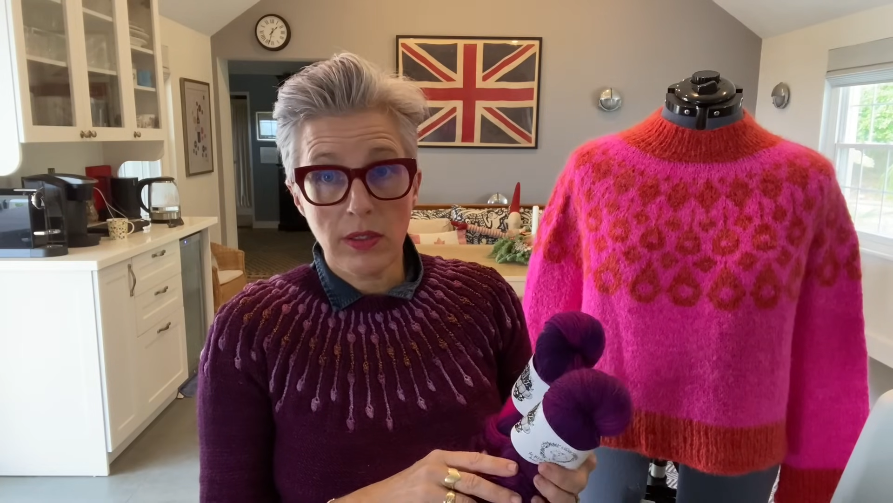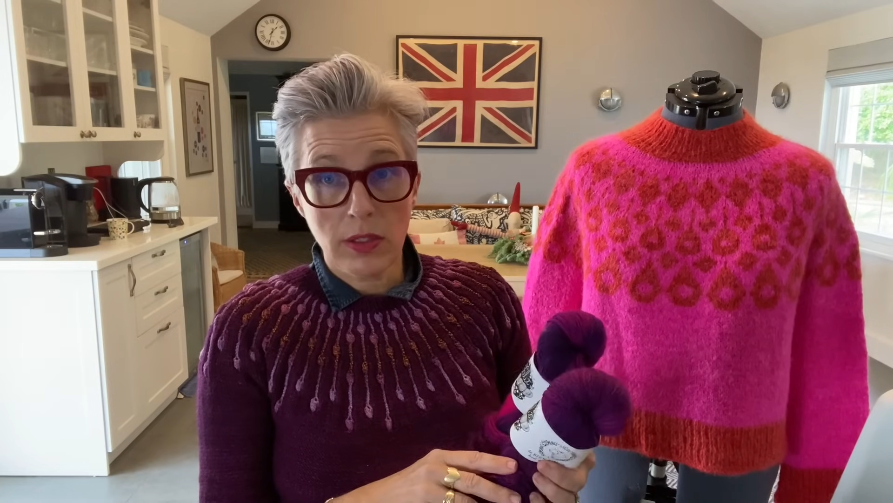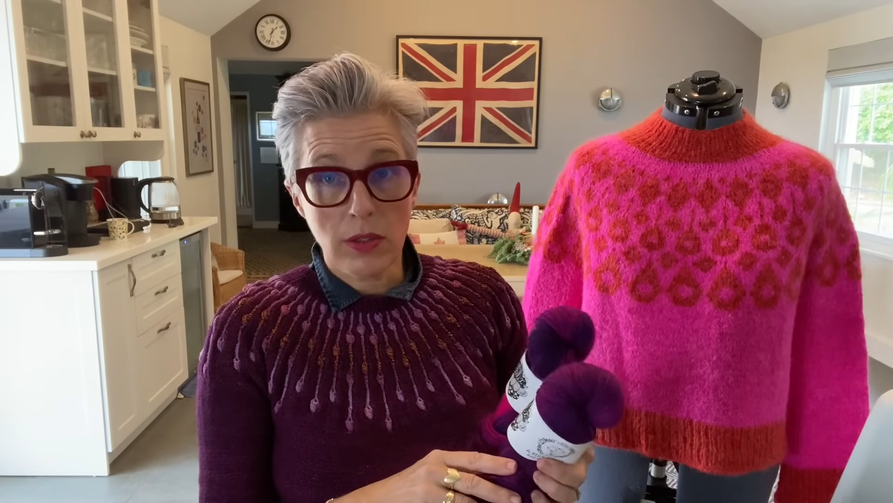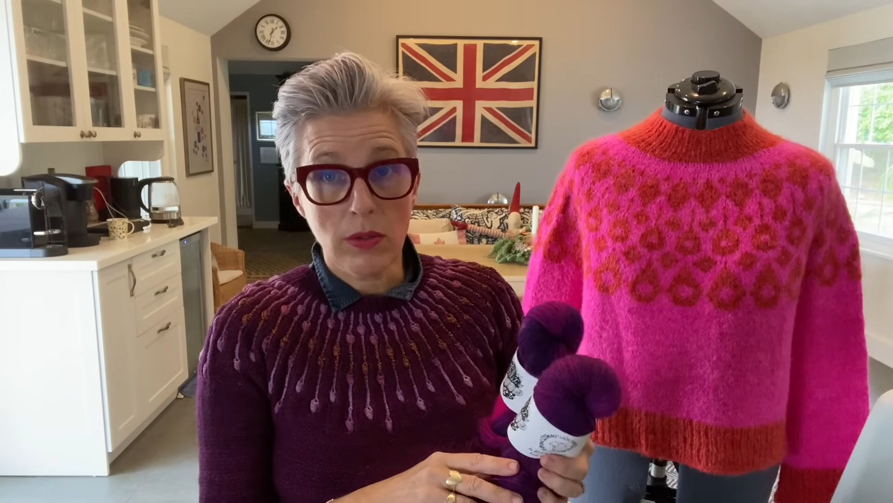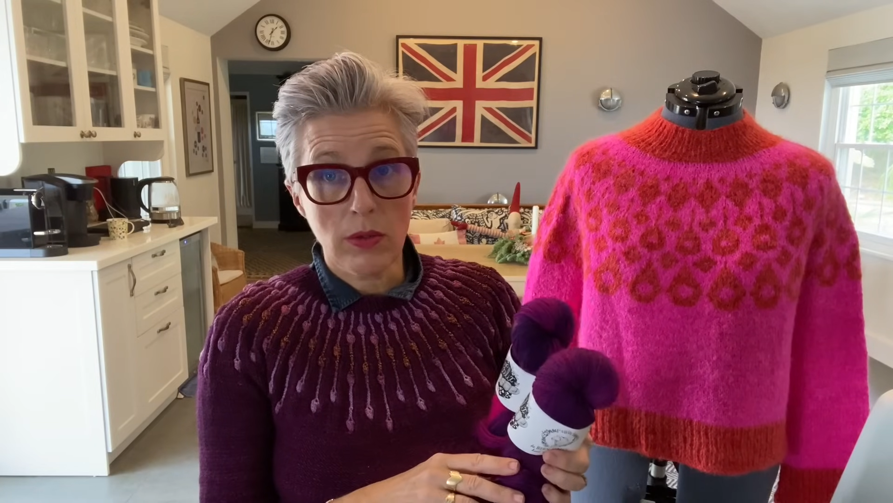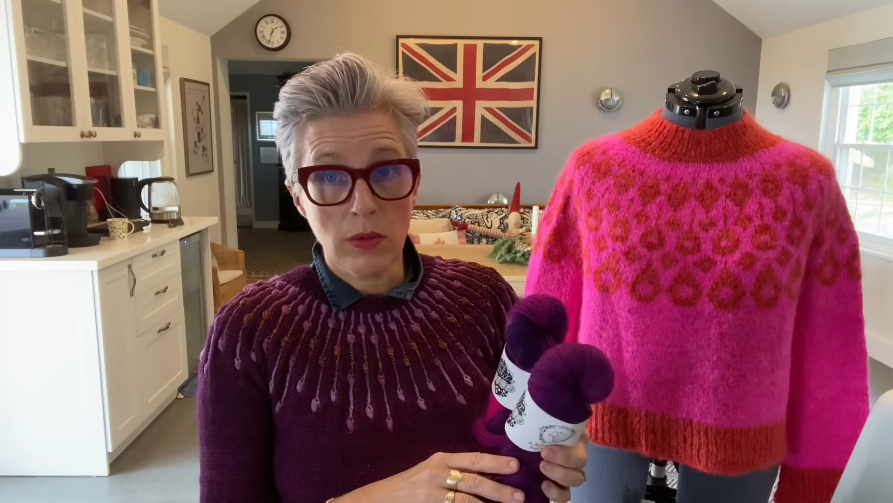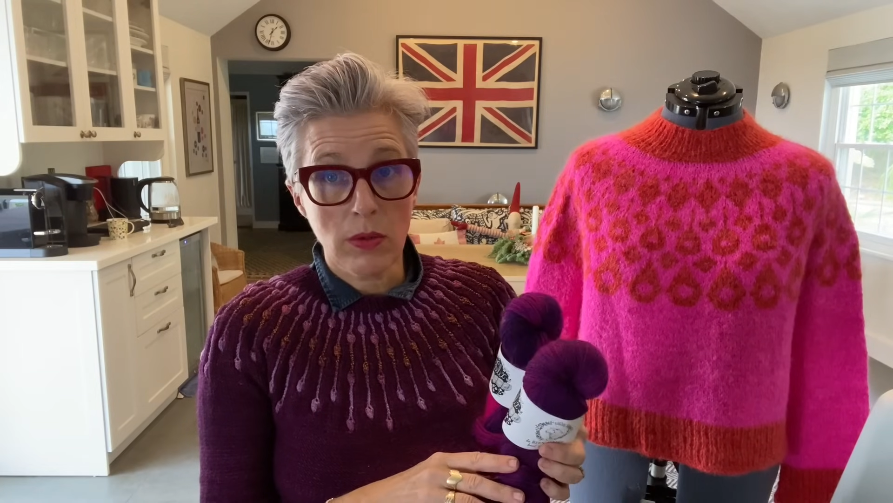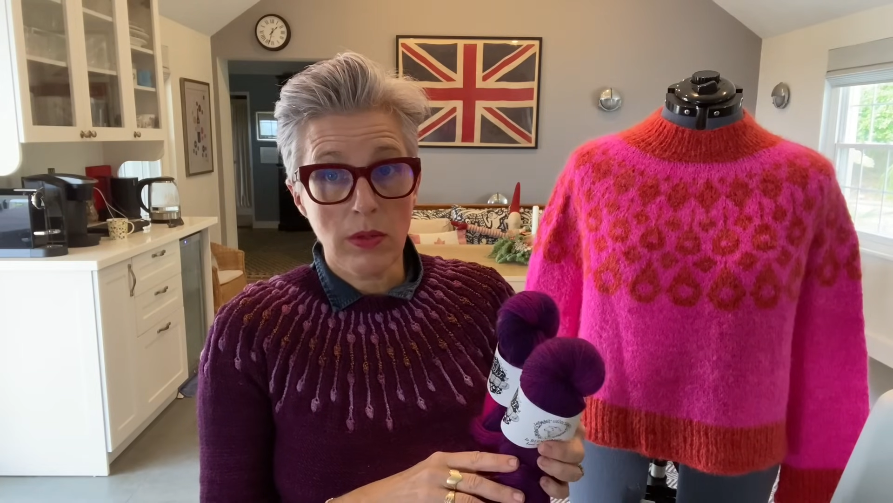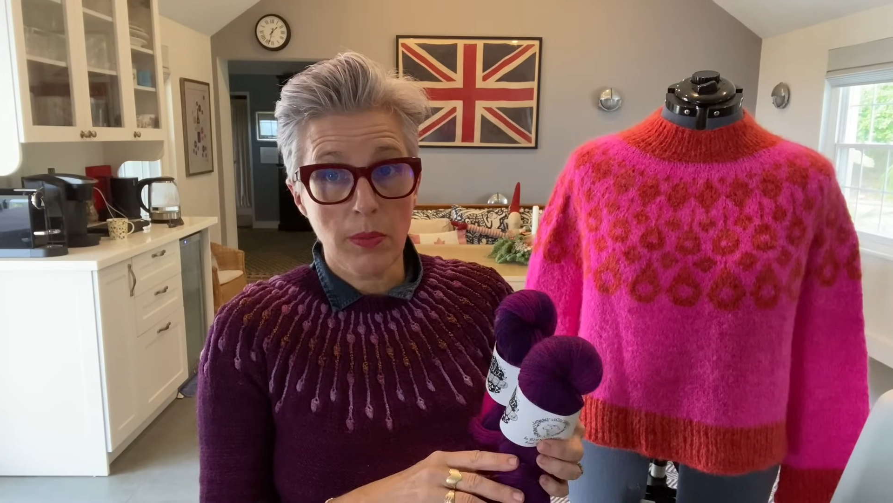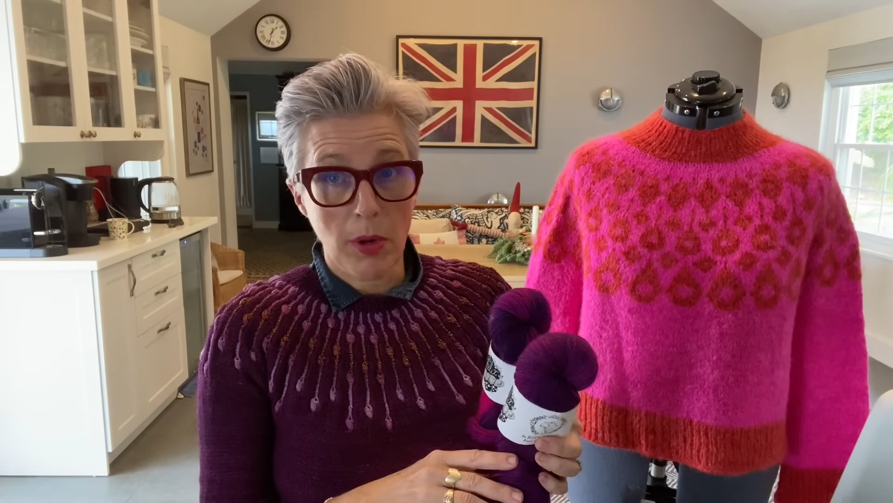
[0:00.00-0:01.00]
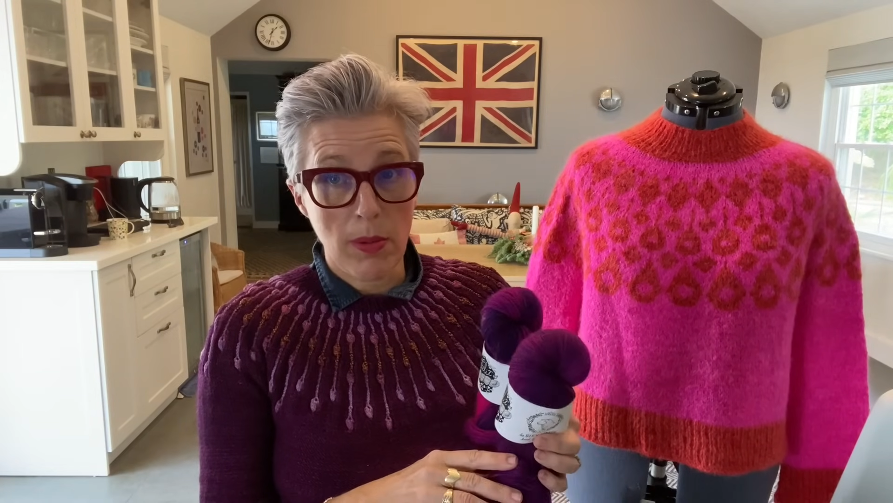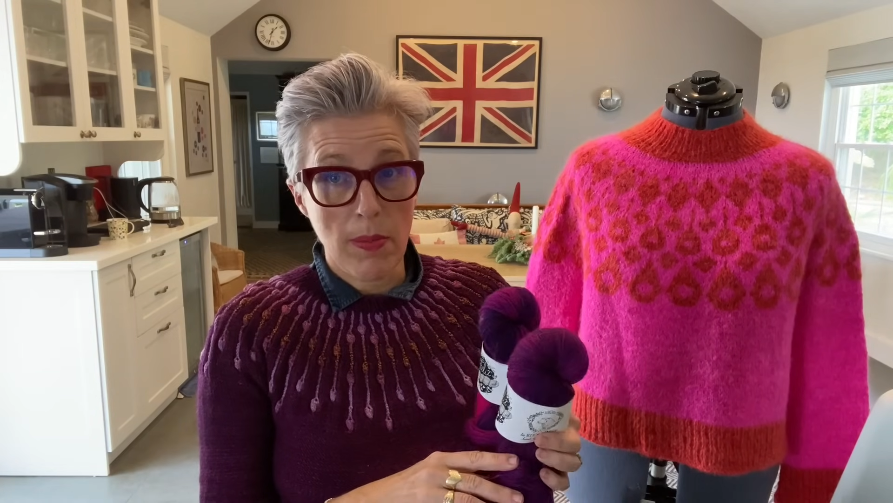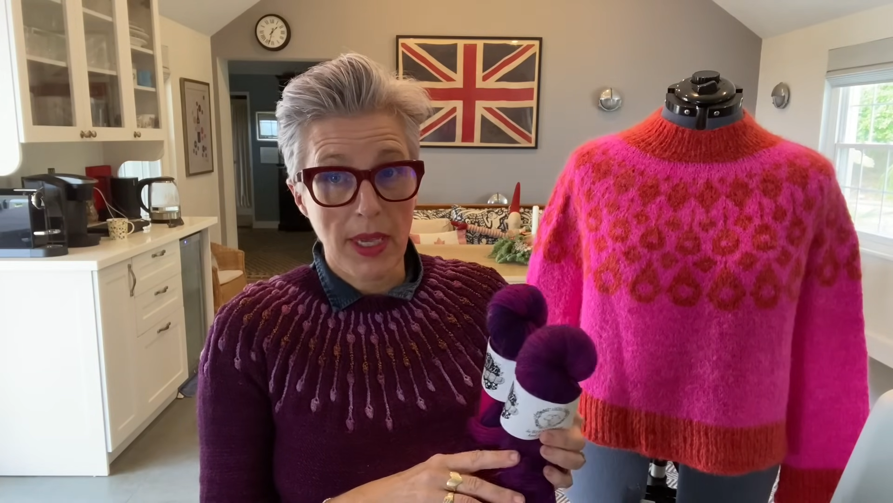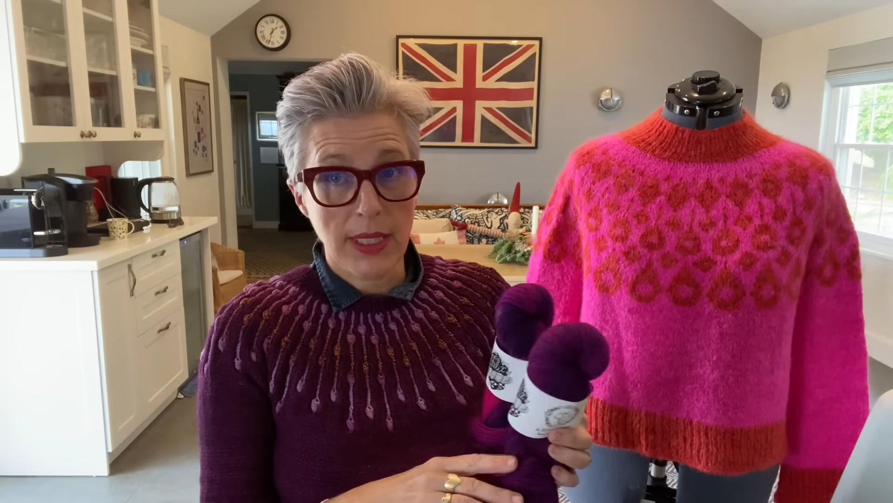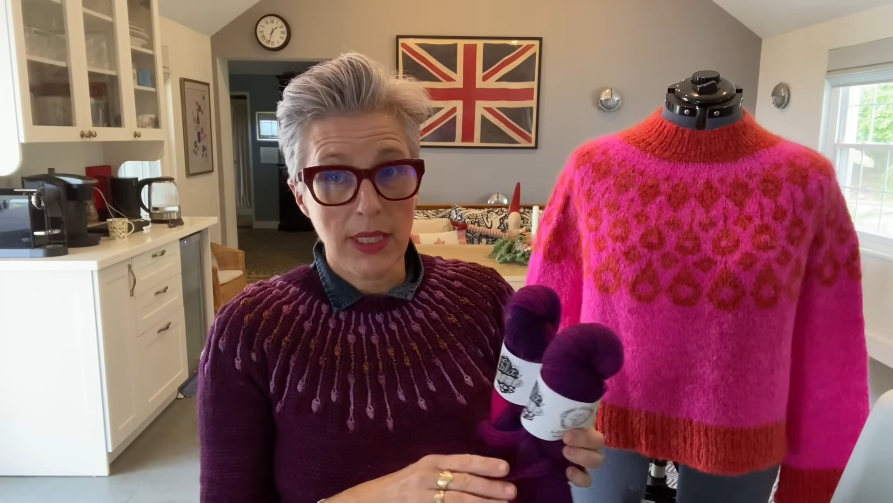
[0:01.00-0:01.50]
to the Burmy
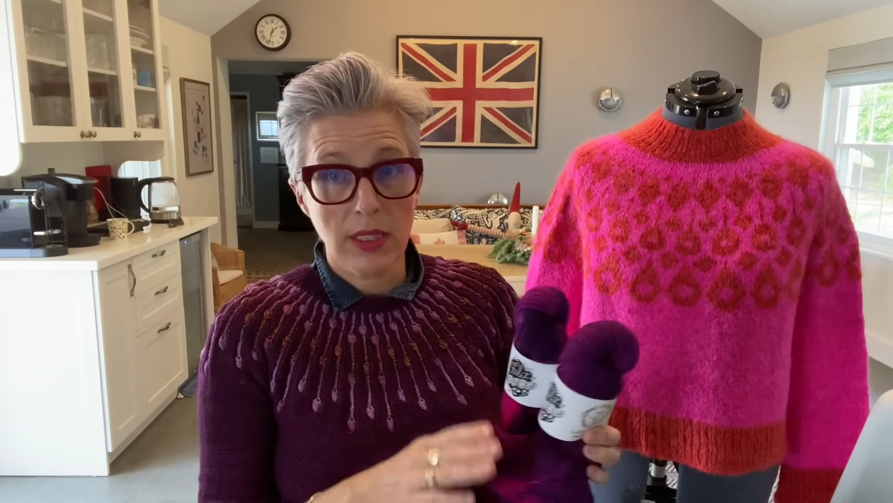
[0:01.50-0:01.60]
basic.